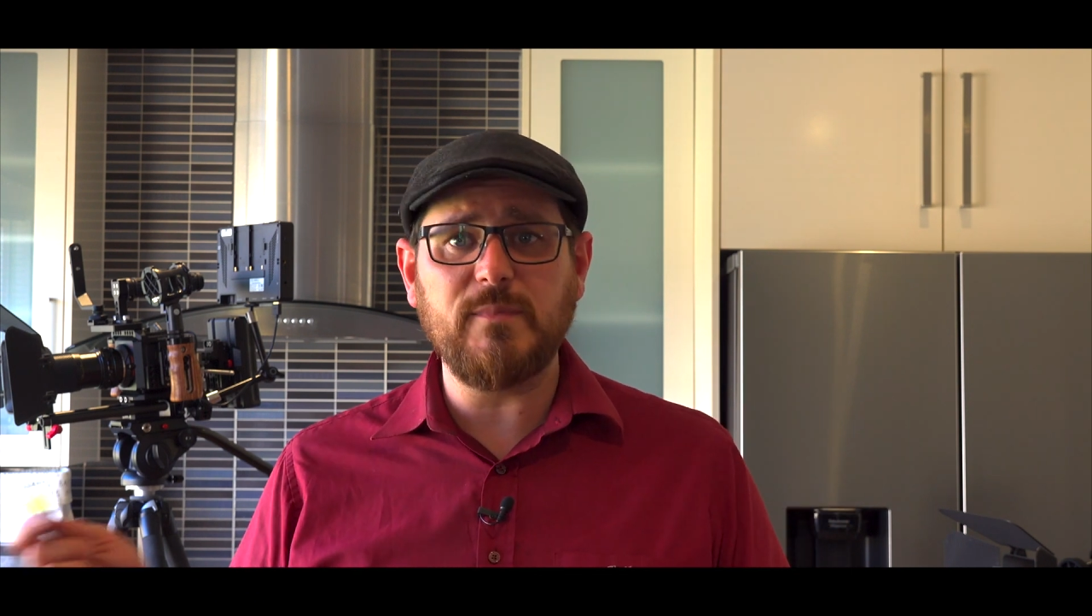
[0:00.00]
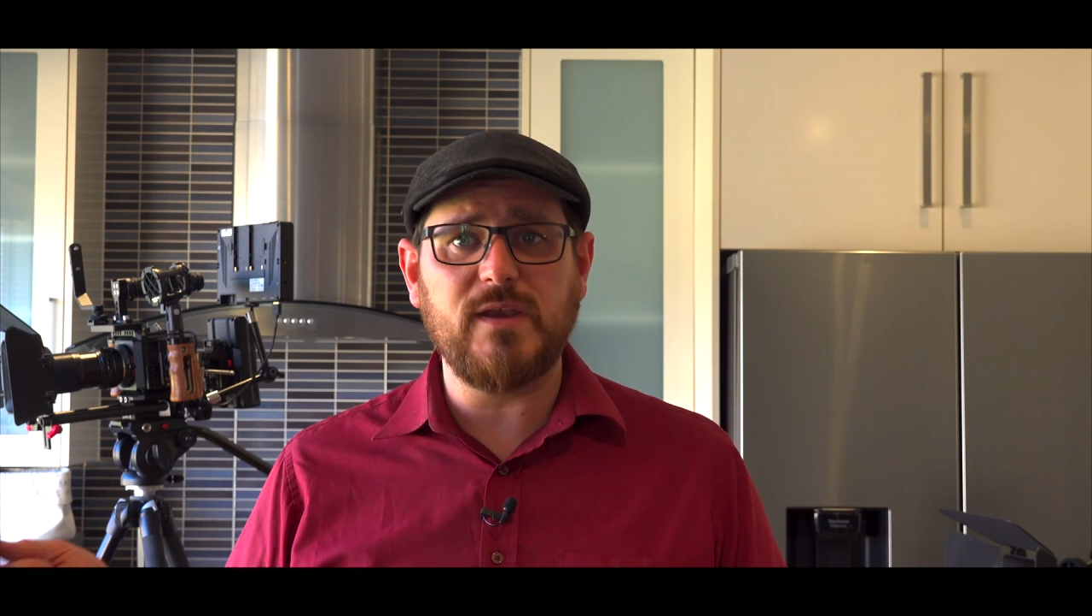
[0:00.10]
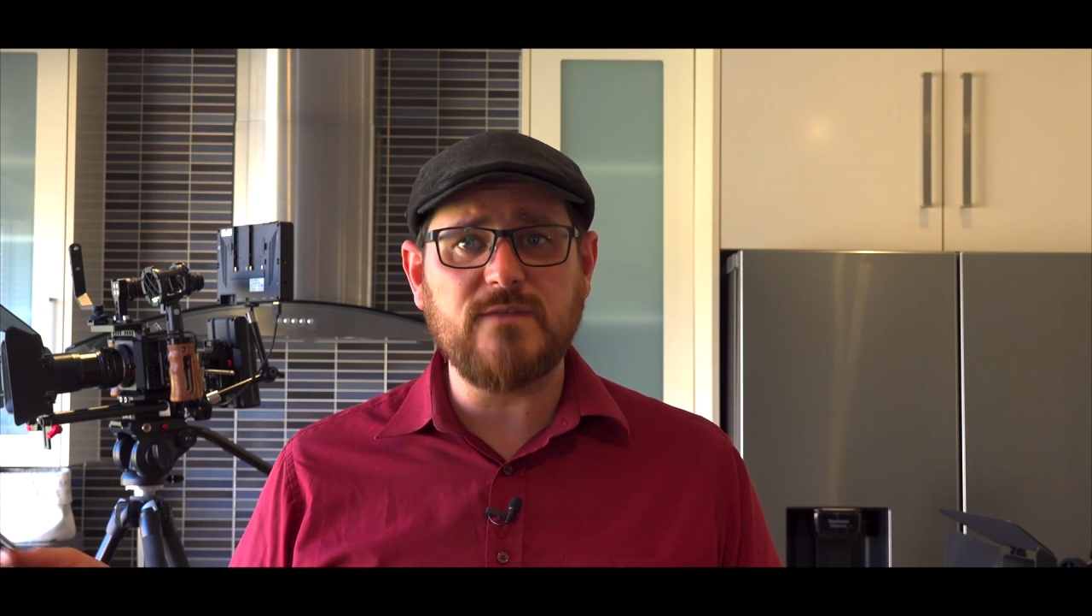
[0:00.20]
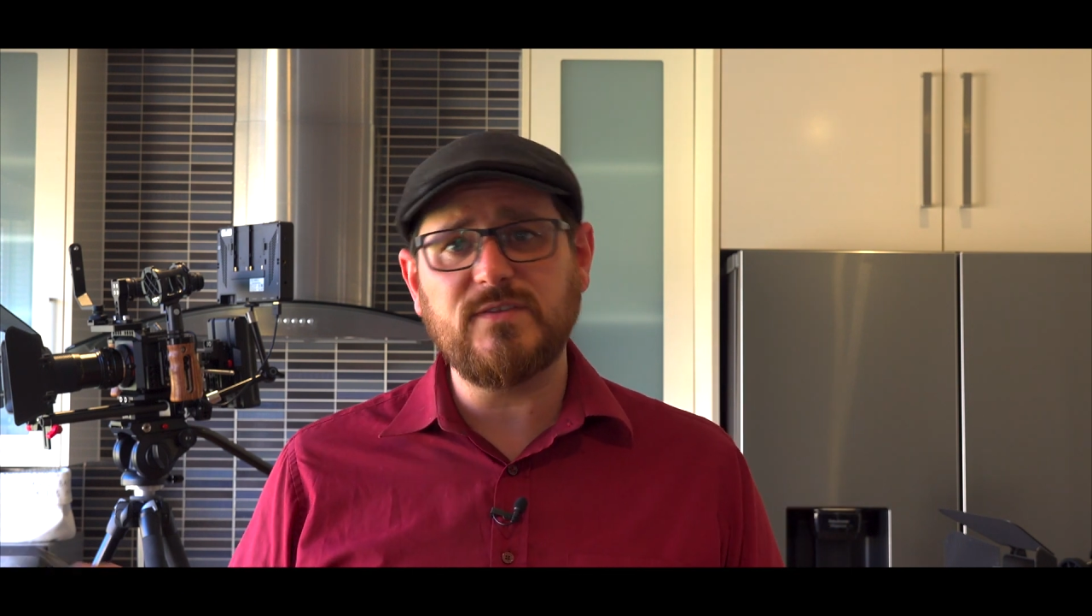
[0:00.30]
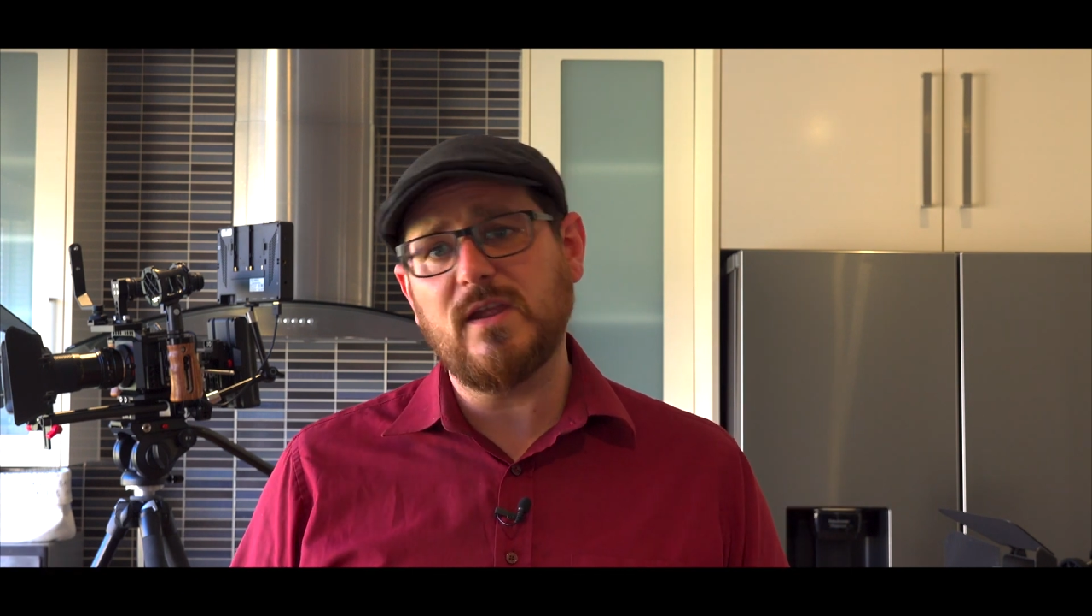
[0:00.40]
going
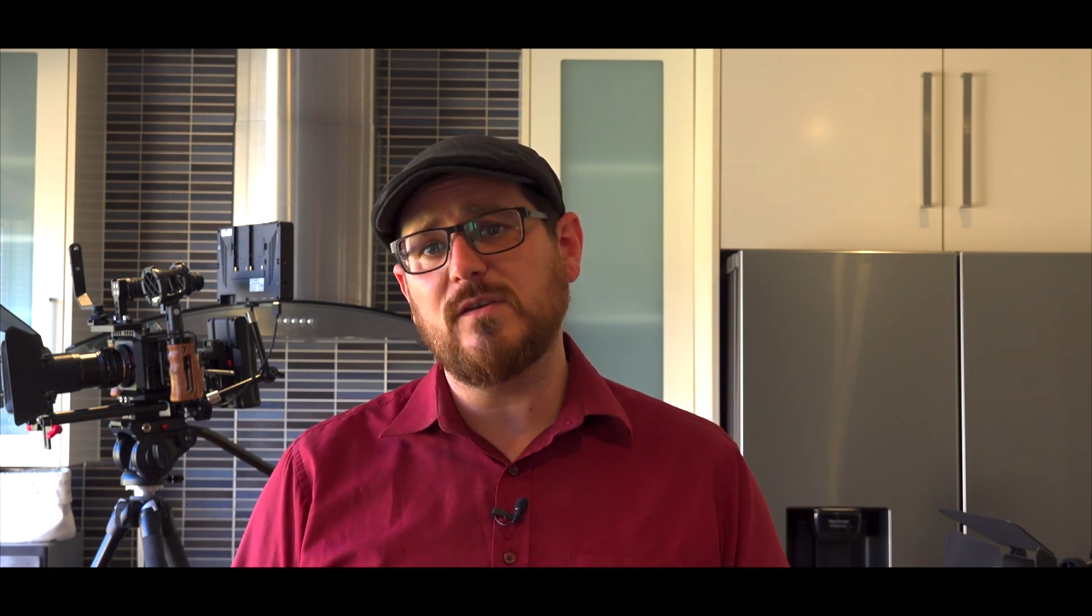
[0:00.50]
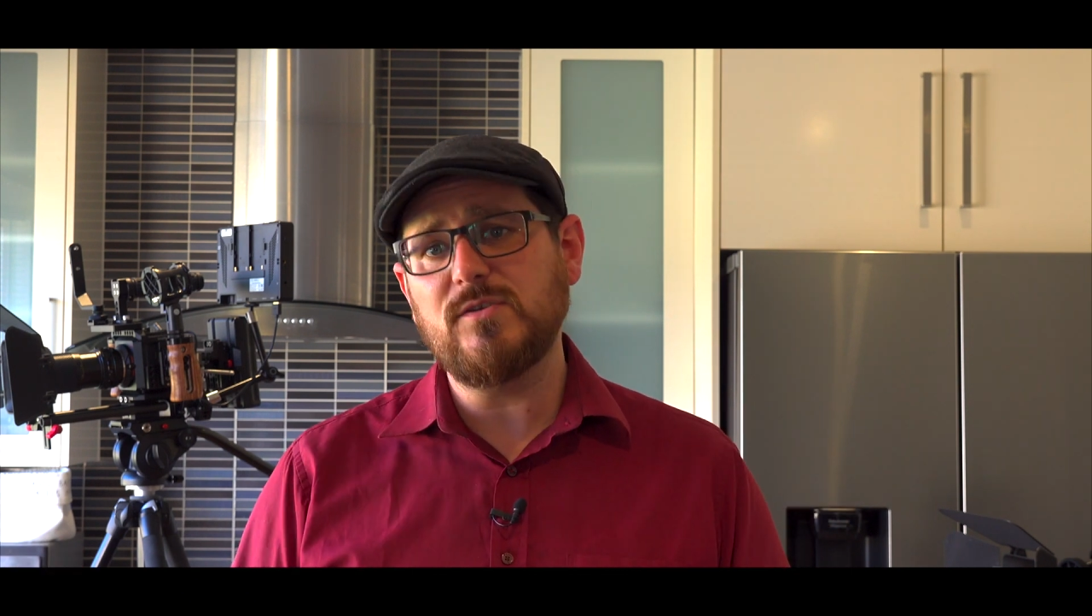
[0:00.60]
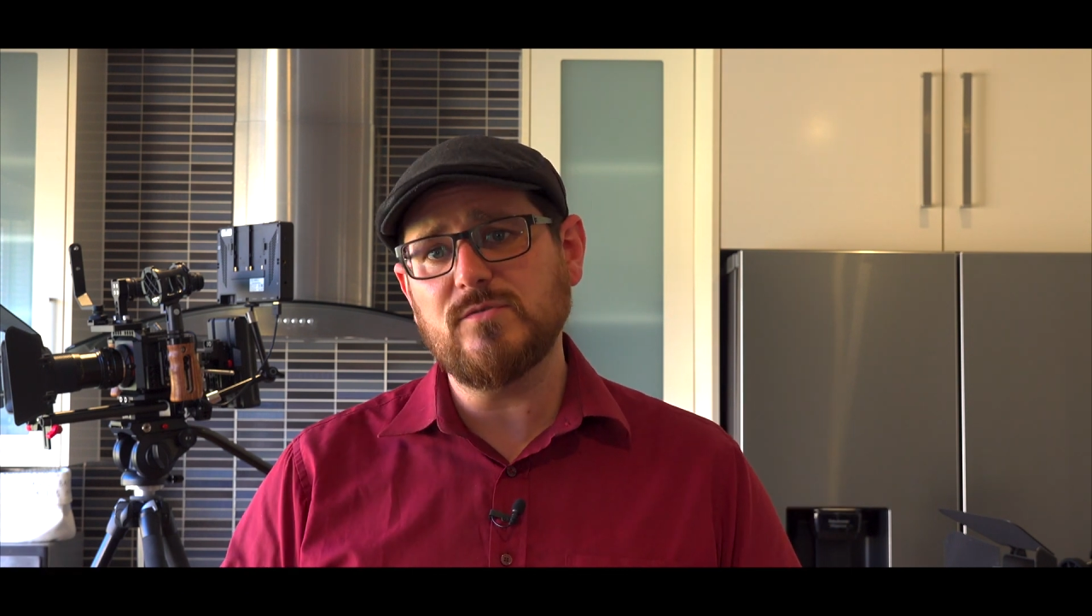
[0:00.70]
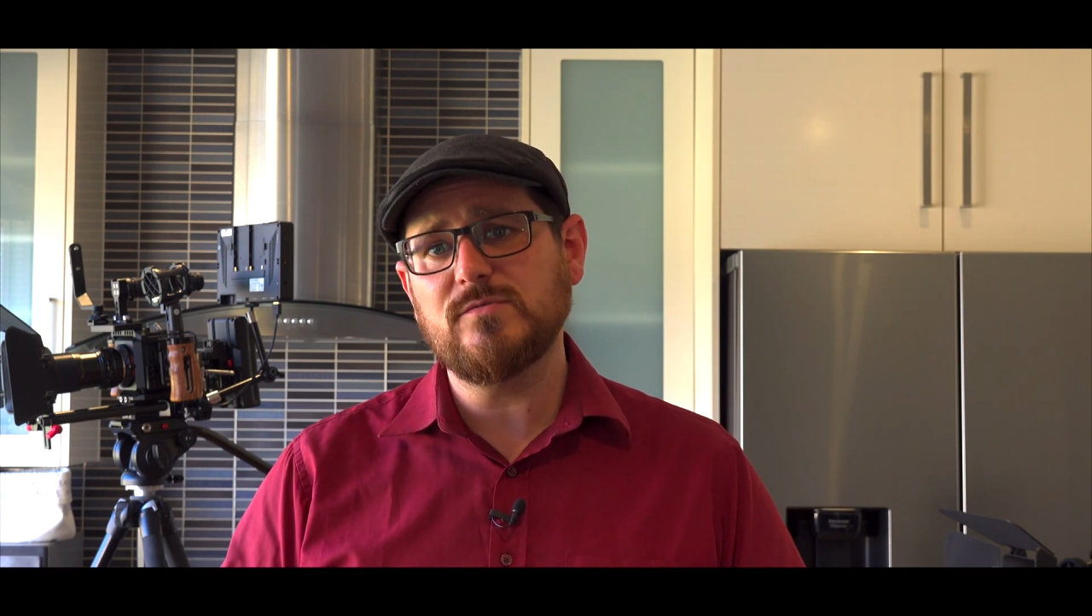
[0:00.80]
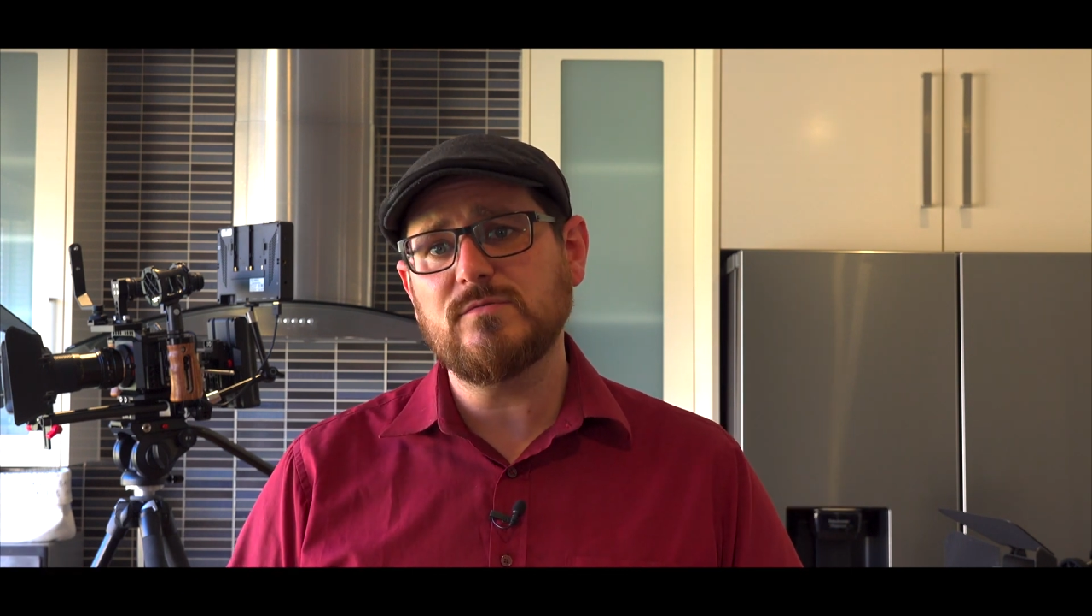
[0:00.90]
to have to get a
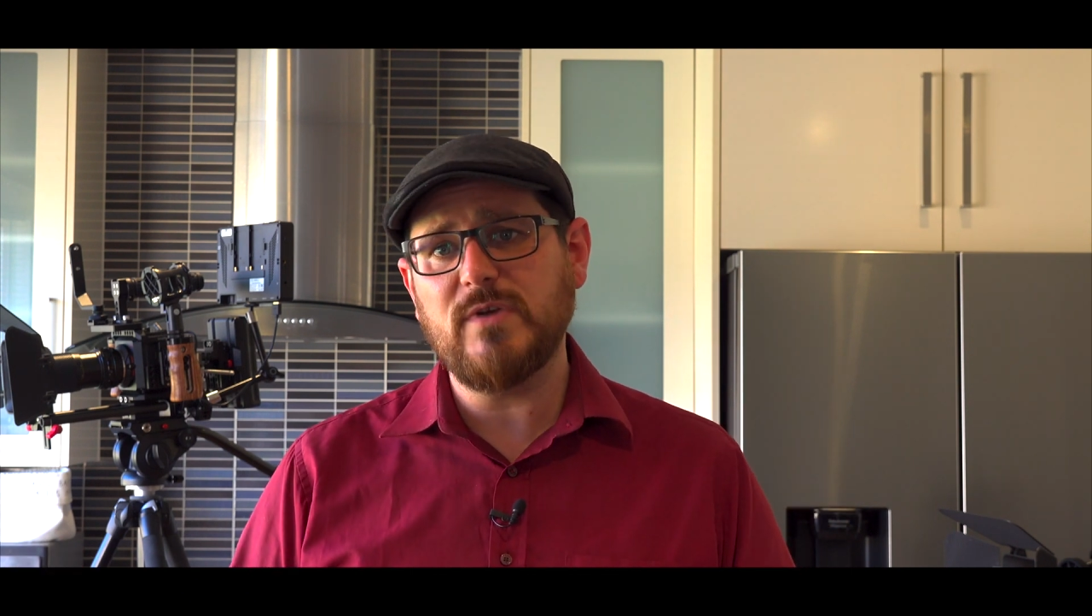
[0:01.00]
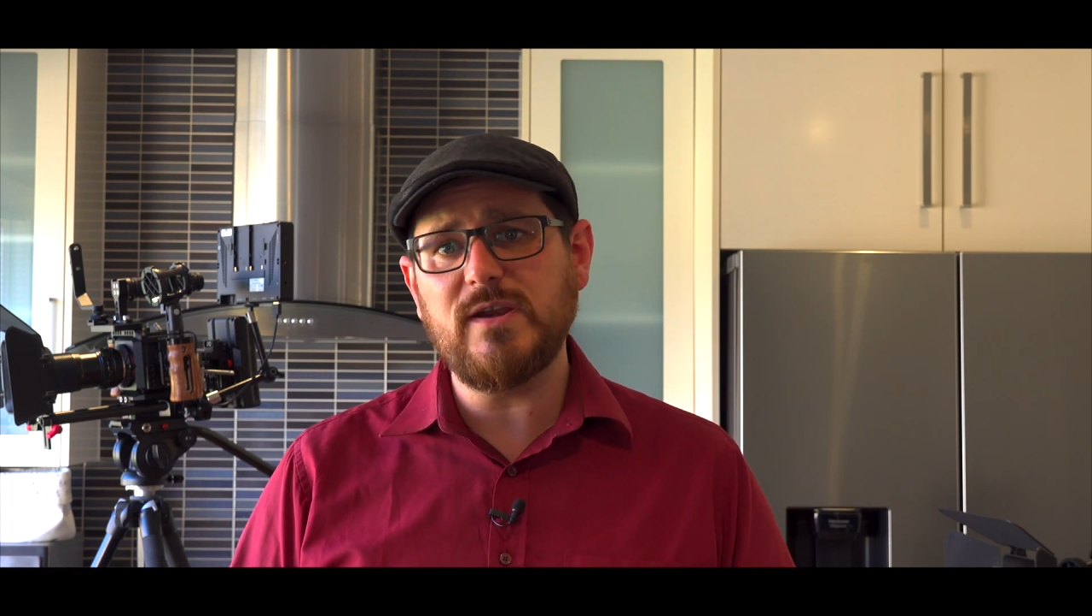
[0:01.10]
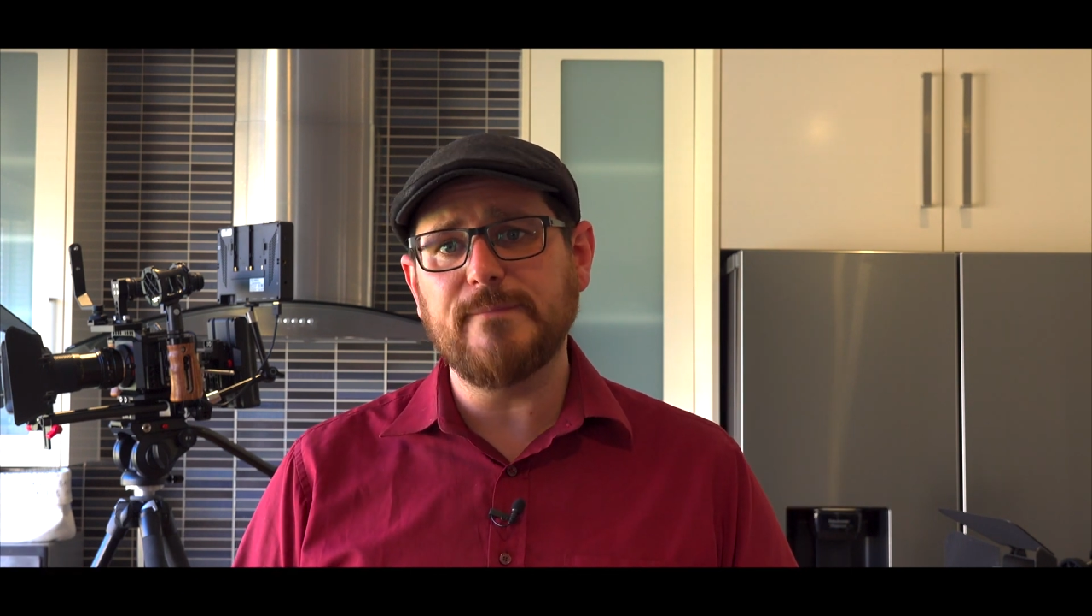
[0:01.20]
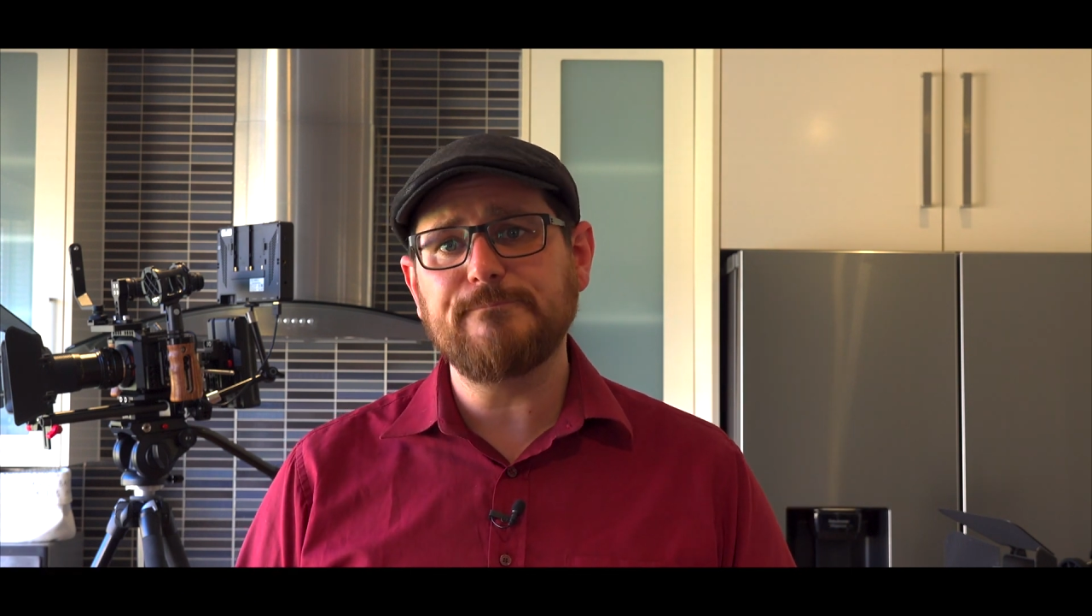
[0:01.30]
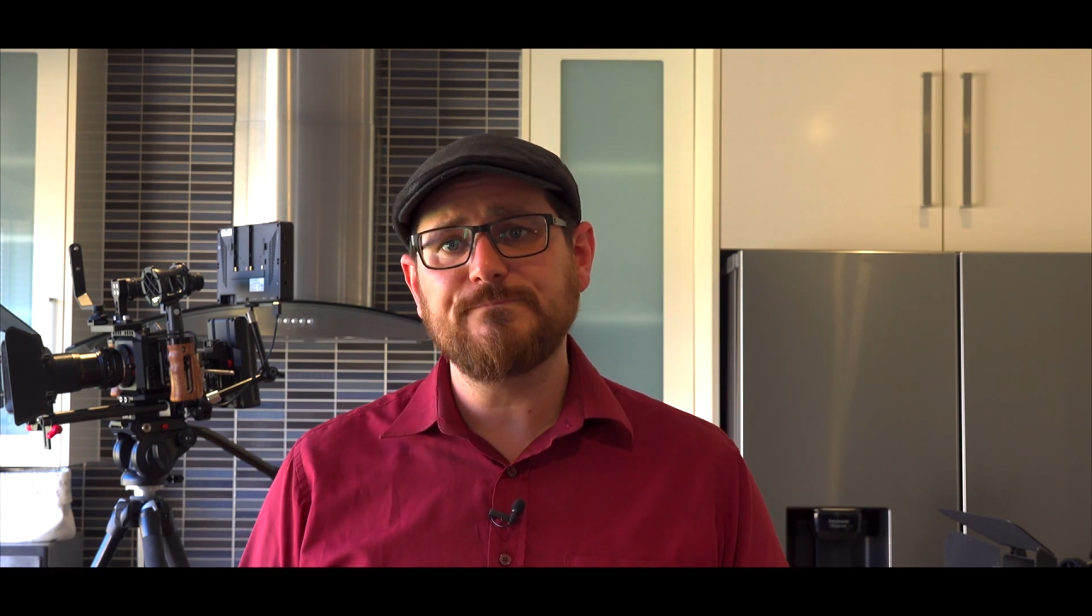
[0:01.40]
new reader